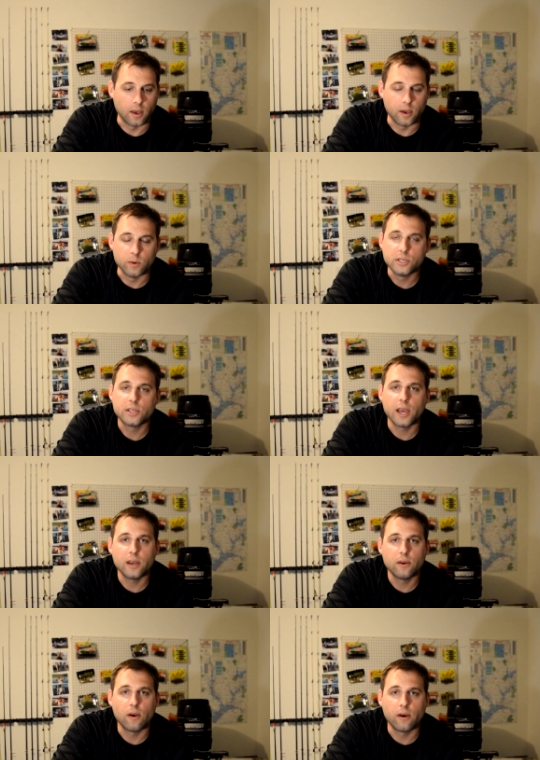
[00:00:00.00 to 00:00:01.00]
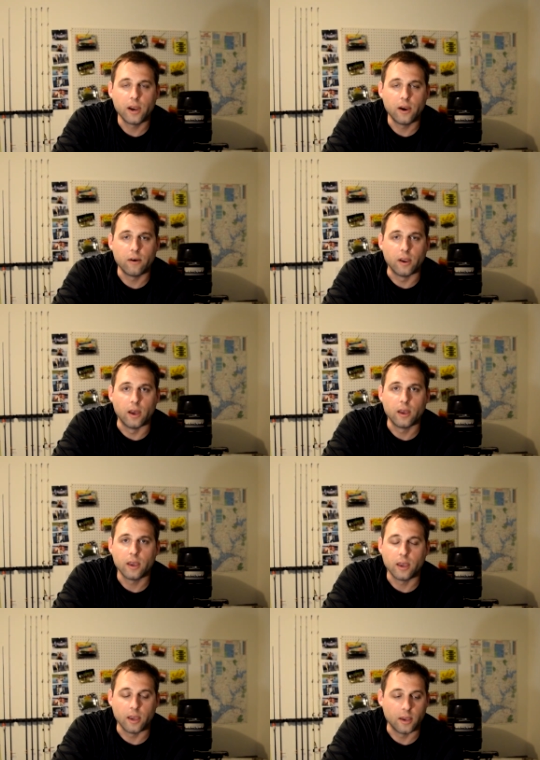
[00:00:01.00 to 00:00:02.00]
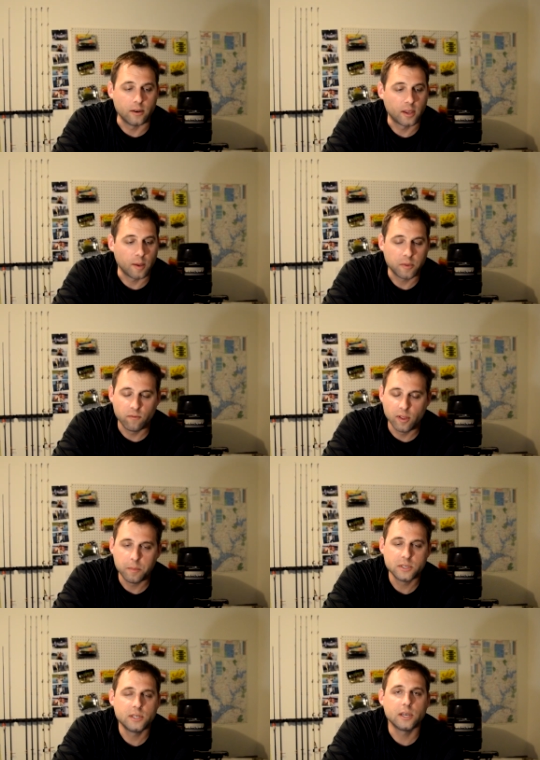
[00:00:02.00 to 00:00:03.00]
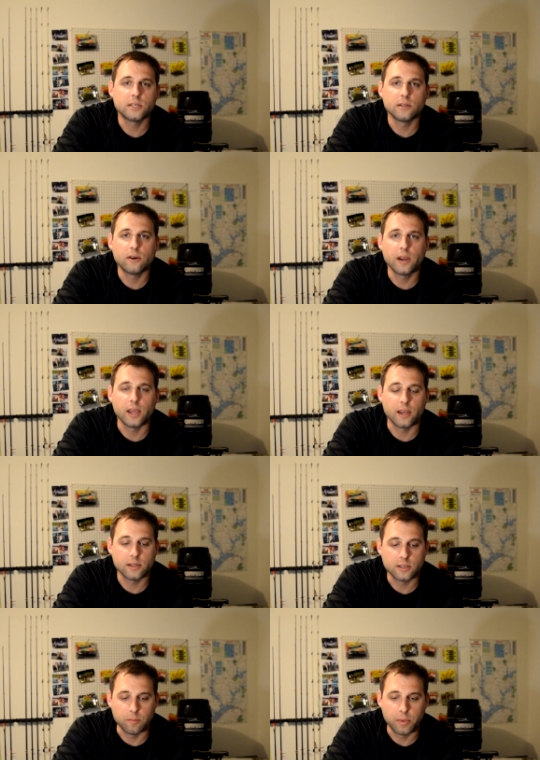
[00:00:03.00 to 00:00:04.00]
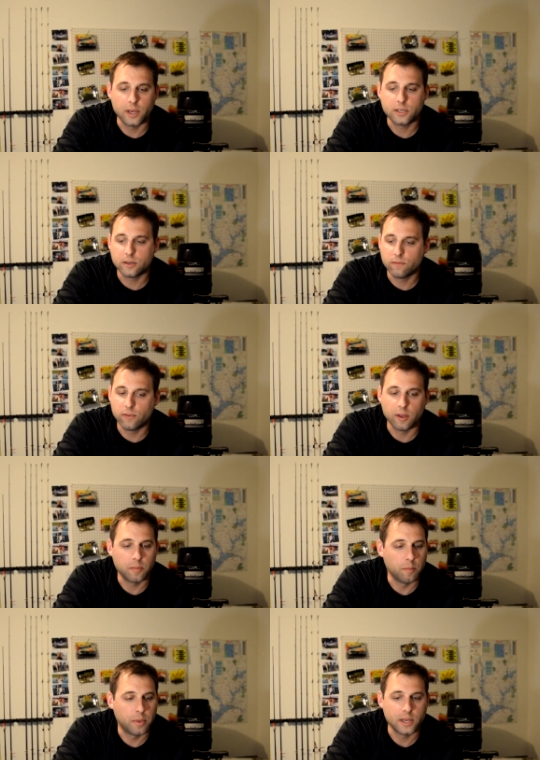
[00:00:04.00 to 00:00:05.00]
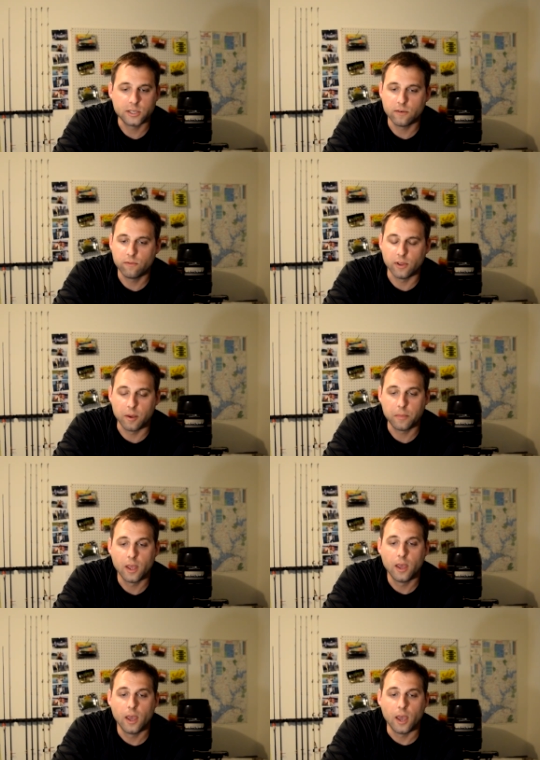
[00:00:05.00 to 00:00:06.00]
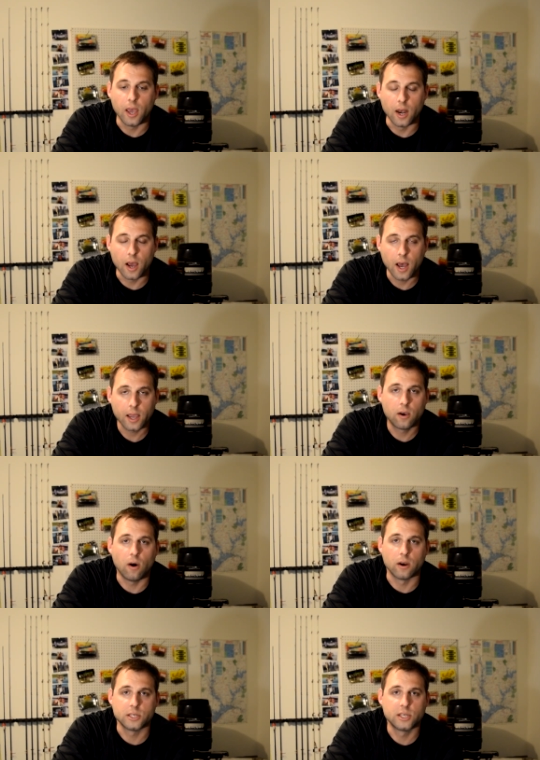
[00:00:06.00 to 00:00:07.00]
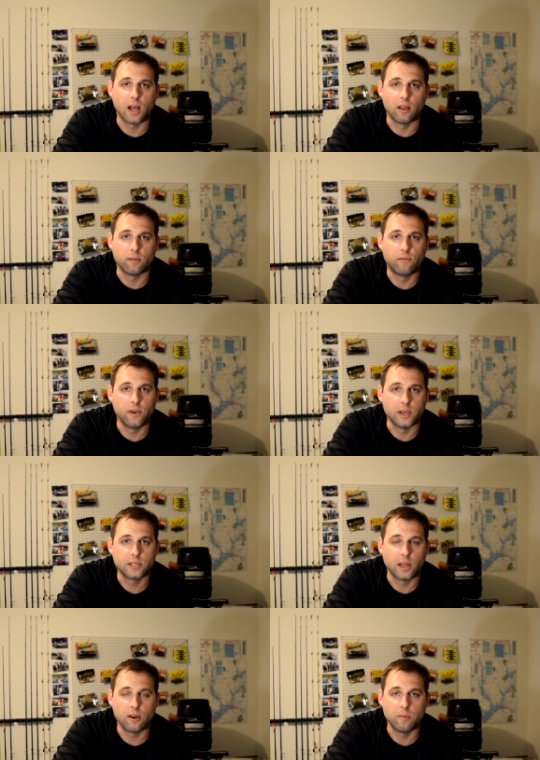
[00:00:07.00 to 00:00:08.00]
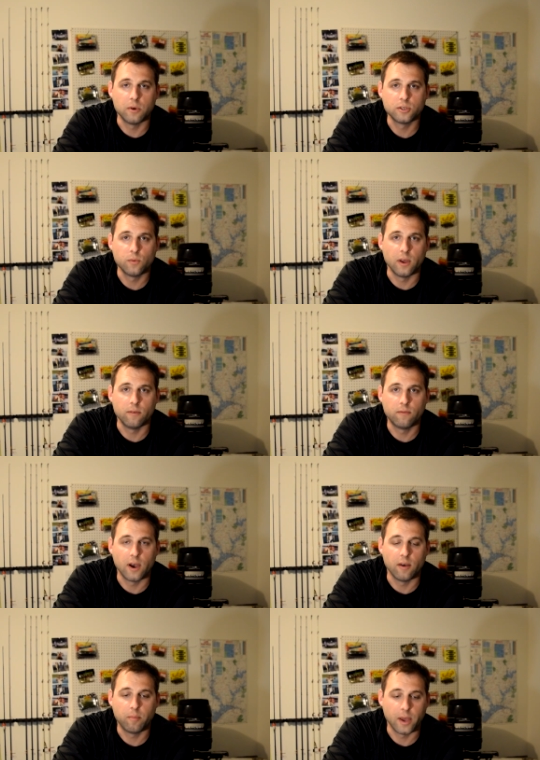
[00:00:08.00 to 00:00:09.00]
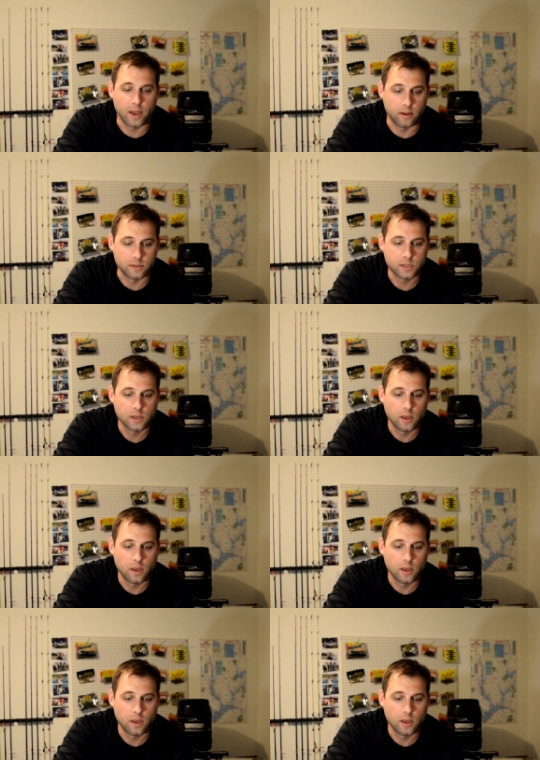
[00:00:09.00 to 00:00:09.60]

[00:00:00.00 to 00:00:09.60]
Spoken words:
and we stayed in our area and kept the flipping sticks in our hands and pitched and flipped and pitched and flipped, and I caught a solid fish that almost went 5 pounds.